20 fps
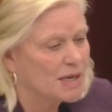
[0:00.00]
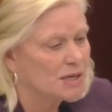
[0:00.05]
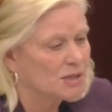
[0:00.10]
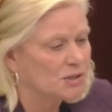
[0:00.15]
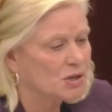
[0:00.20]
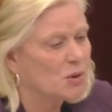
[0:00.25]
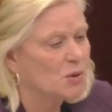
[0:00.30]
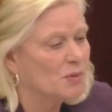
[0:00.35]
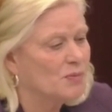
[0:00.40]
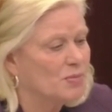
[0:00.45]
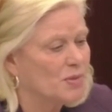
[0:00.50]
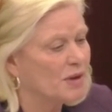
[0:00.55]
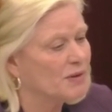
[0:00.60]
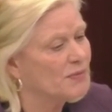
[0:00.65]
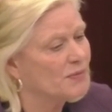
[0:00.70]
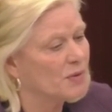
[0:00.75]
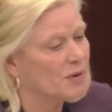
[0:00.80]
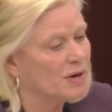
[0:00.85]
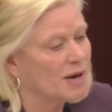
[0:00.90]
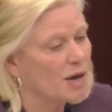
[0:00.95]
So
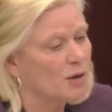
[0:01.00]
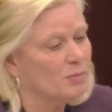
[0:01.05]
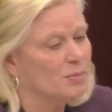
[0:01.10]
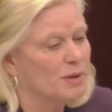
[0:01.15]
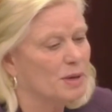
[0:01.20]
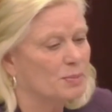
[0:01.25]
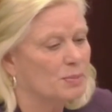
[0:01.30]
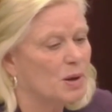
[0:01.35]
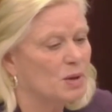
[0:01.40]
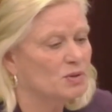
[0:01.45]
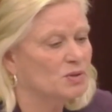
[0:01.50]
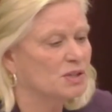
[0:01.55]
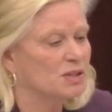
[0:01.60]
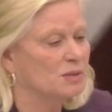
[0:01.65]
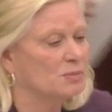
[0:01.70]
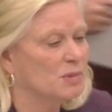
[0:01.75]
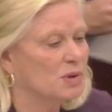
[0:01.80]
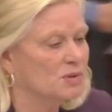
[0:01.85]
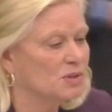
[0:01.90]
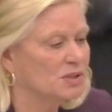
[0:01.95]
therefore, I'll be
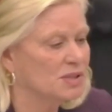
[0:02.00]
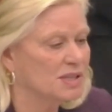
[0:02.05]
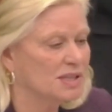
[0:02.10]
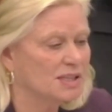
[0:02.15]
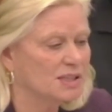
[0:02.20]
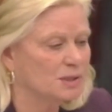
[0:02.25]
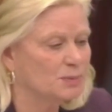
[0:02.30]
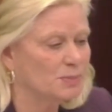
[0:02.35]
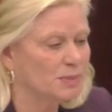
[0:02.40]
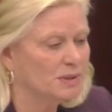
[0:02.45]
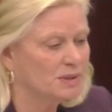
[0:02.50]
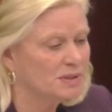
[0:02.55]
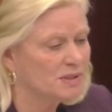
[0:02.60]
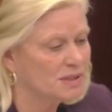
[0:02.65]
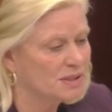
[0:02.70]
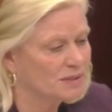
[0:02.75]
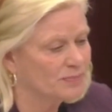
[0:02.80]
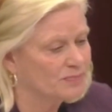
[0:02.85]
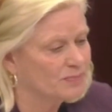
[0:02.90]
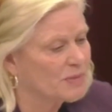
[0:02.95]
opposing most of these
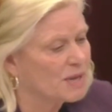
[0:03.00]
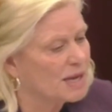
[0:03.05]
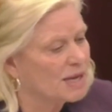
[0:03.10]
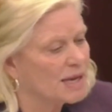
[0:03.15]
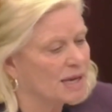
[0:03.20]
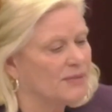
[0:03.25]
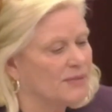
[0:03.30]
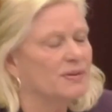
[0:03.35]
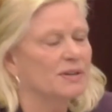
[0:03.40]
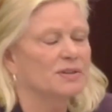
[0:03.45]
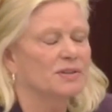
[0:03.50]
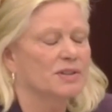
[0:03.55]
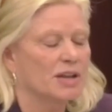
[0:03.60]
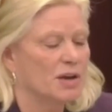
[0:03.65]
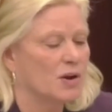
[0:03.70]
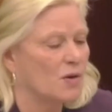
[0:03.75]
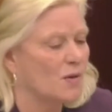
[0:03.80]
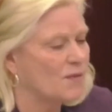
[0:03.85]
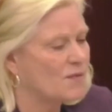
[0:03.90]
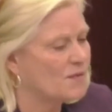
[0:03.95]
bills. I feel they
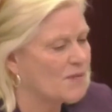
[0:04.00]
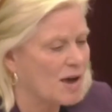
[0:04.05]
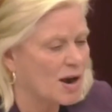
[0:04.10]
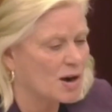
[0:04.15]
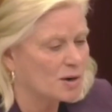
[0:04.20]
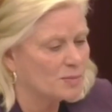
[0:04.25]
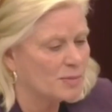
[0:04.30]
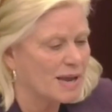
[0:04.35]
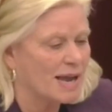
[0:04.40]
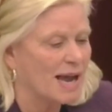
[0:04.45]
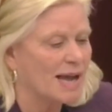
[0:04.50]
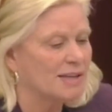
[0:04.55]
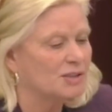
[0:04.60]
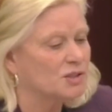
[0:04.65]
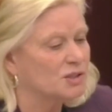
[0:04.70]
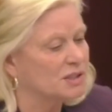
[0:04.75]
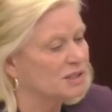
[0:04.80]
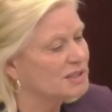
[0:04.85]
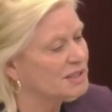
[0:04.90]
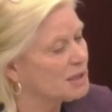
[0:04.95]
go far beyond
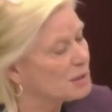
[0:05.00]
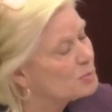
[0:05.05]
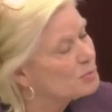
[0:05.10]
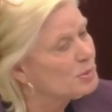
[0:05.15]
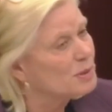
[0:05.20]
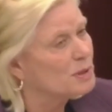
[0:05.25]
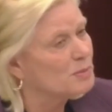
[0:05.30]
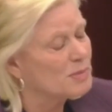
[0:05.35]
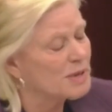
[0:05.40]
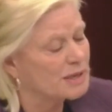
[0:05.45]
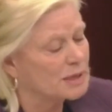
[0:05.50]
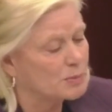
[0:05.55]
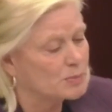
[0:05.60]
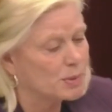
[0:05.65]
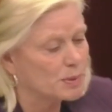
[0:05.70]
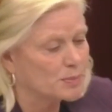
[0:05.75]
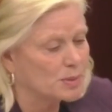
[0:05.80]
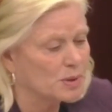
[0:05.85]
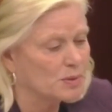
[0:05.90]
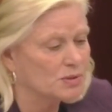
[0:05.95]
just implementing
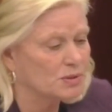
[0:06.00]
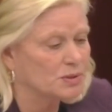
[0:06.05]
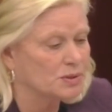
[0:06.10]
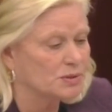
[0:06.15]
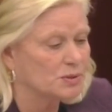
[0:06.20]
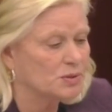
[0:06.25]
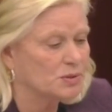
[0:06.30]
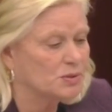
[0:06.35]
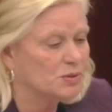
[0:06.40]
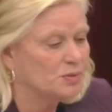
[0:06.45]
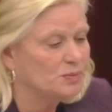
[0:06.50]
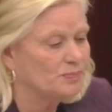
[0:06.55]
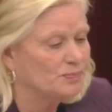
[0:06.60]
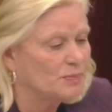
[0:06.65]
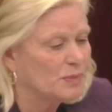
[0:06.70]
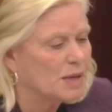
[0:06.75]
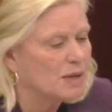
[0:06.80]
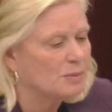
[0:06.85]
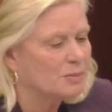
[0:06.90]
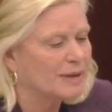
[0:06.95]
Proposal 2,
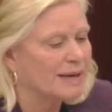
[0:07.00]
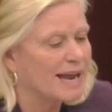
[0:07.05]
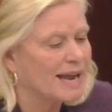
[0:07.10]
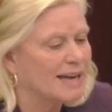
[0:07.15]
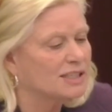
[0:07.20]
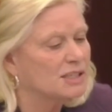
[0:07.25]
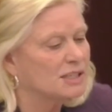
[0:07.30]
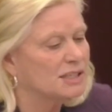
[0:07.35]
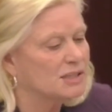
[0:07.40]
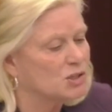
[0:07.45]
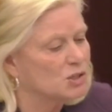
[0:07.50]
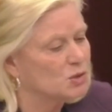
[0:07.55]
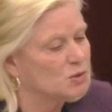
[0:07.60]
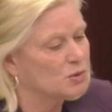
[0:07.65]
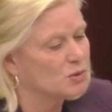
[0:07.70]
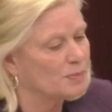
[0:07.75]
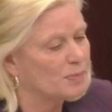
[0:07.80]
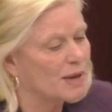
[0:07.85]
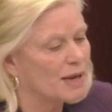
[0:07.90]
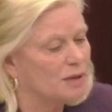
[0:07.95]
but actually
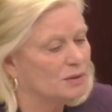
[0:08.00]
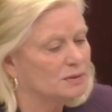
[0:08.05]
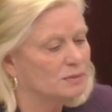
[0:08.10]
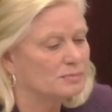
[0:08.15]
strip out